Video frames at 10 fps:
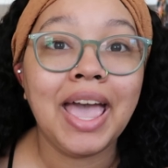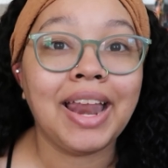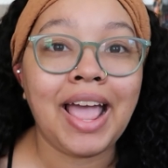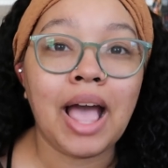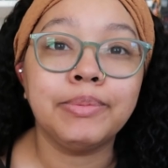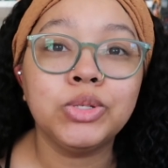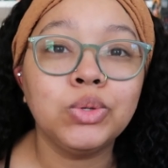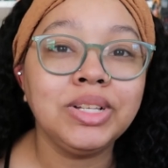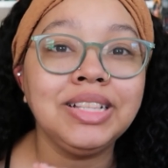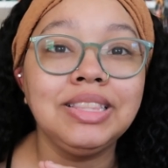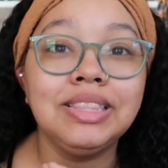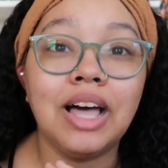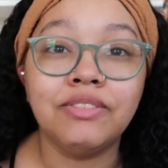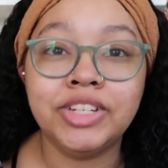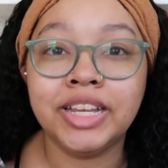and I absolutely
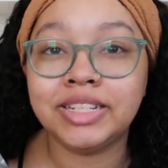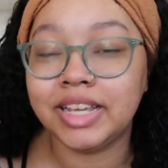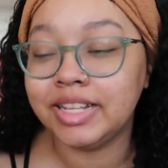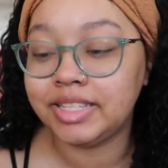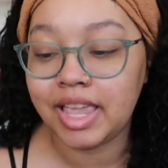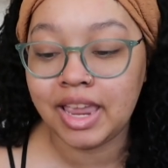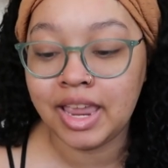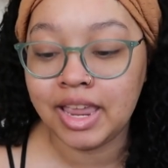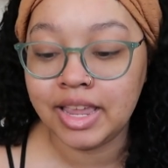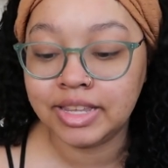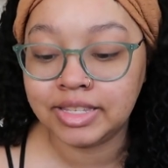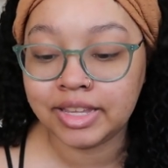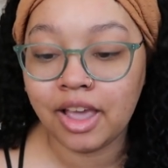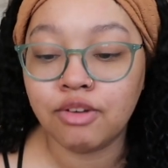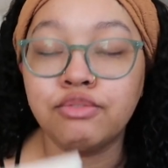loved it. It's a
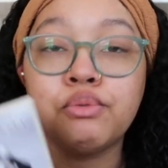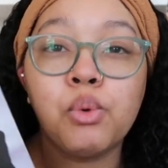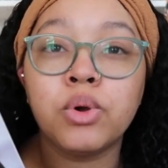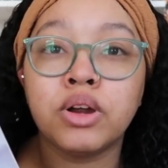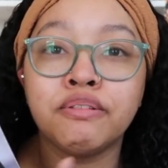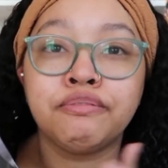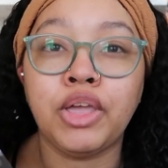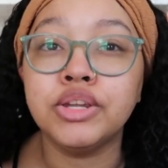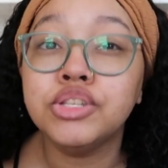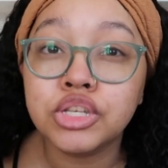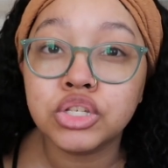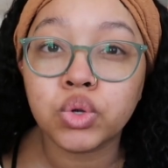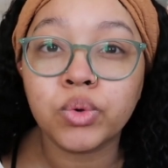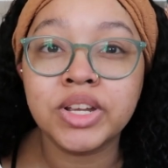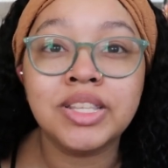set of four fantasy
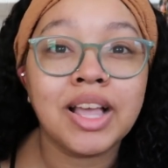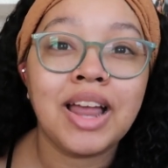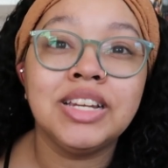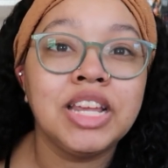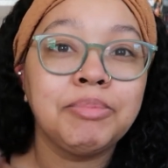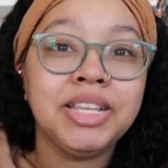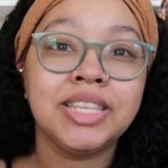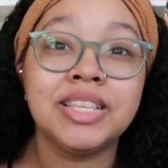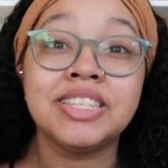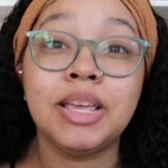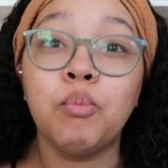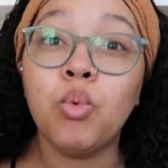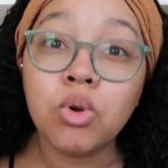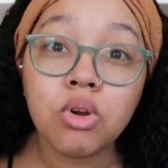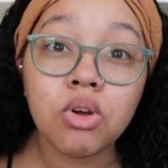stories that kind of take place in the same
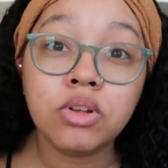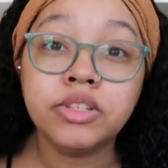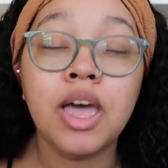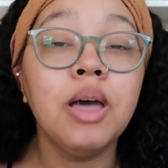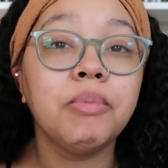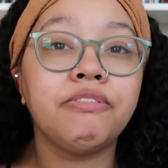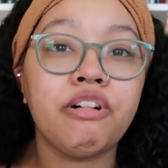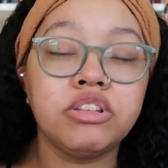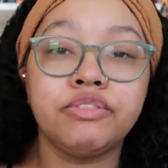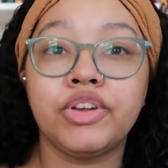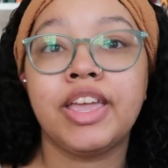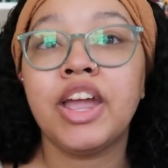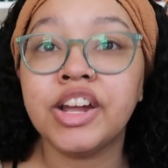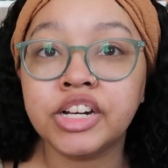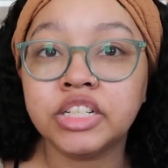world but follow different
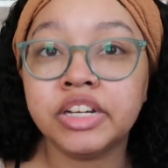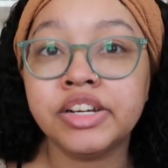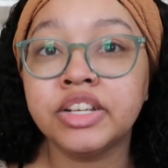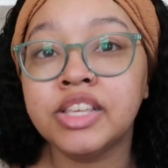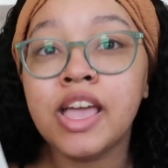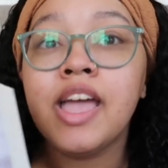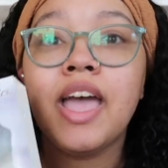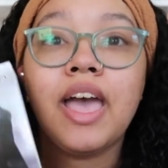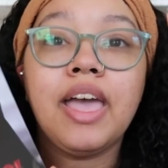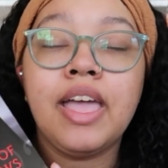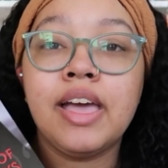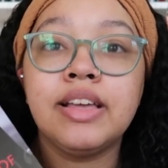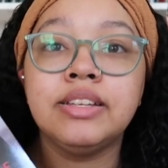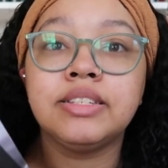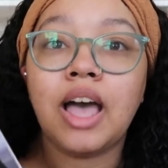characters.
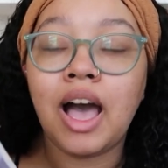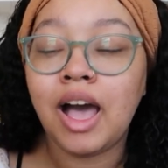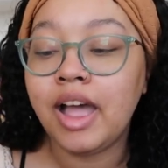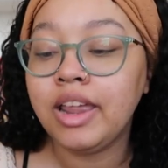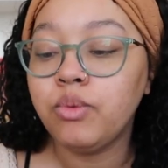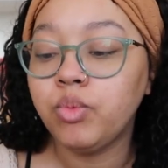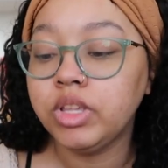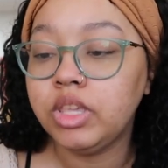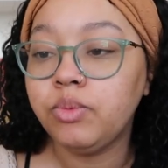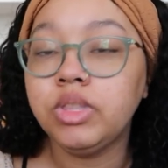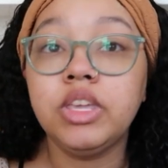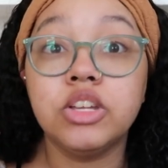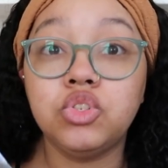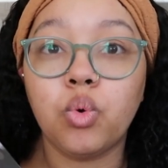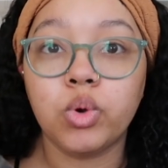And I really, really
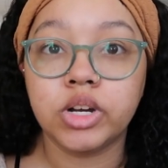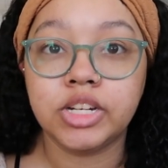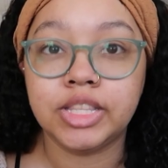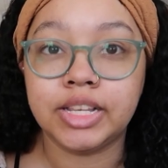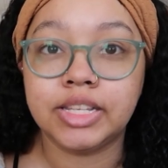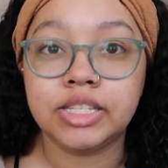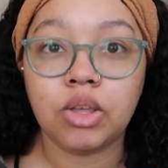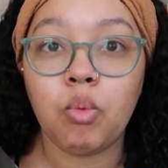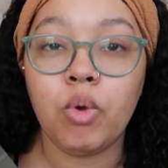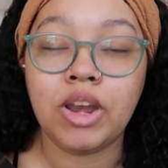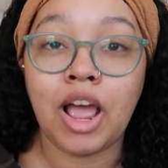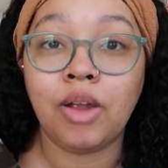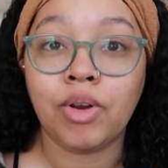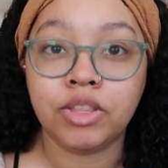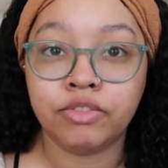adored this when I
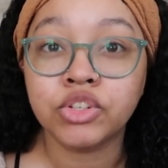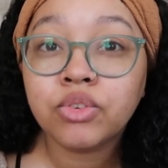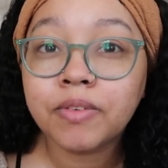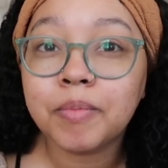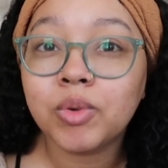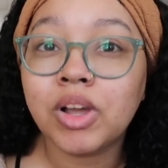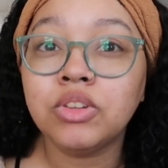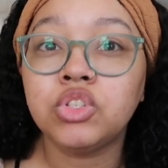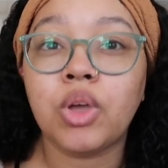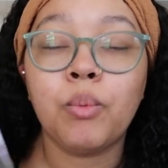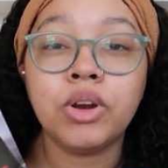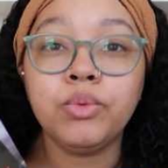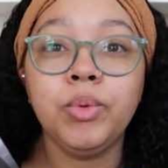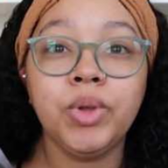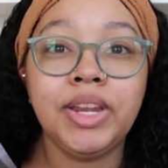read it the first time around. So I want to
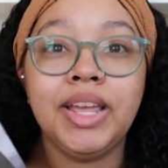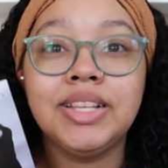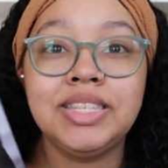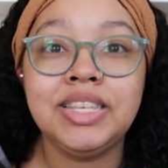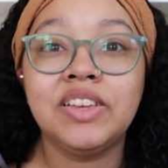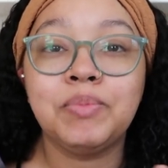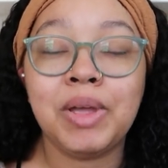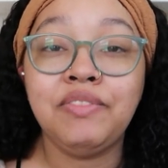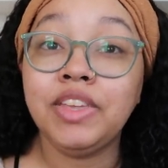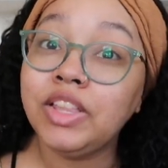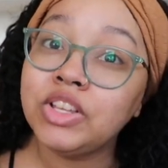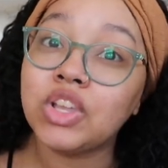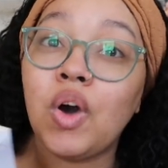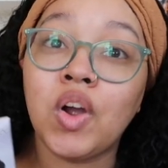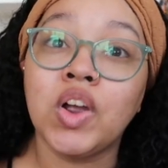reread it and see if my feelings
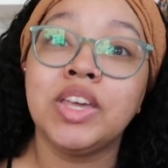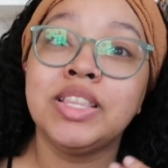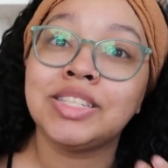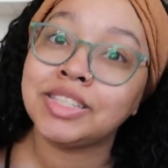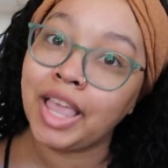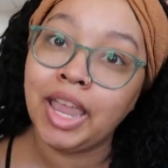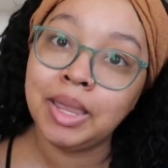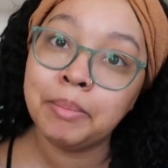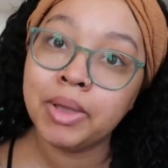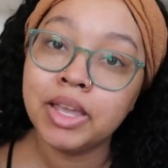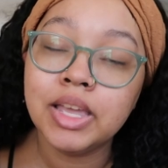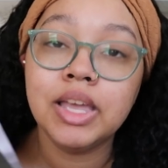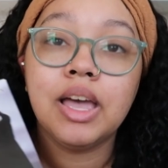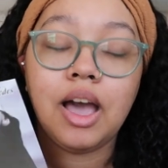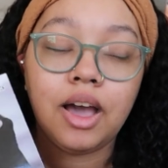are the same
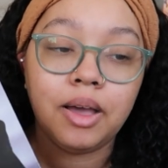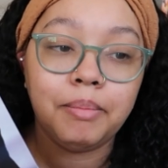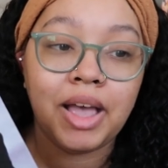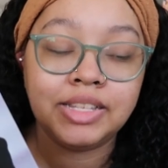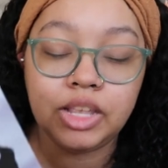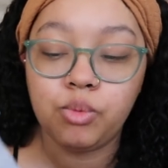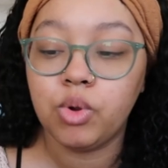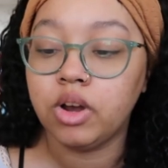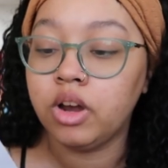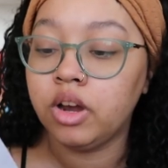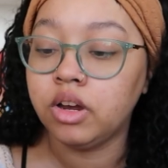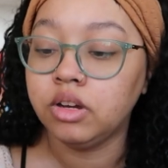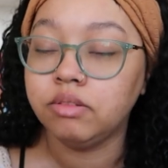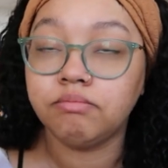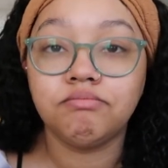as they
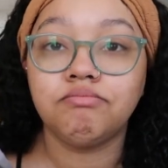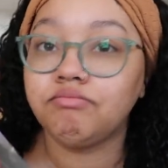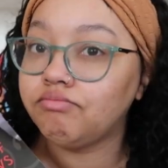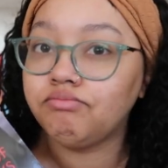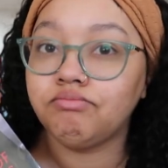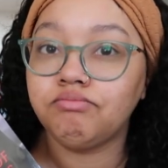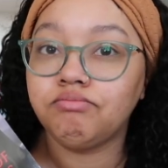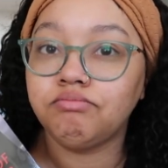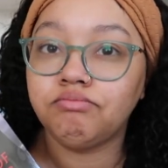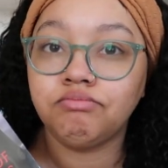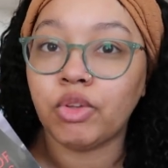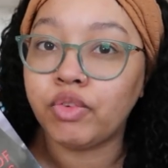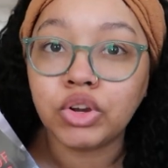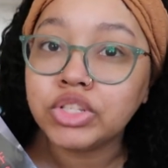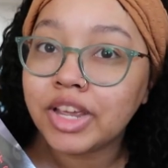were the
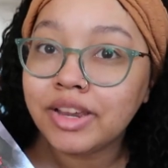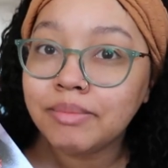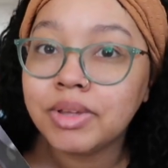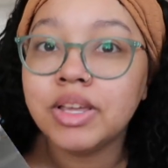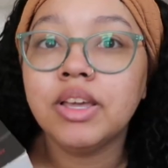first time.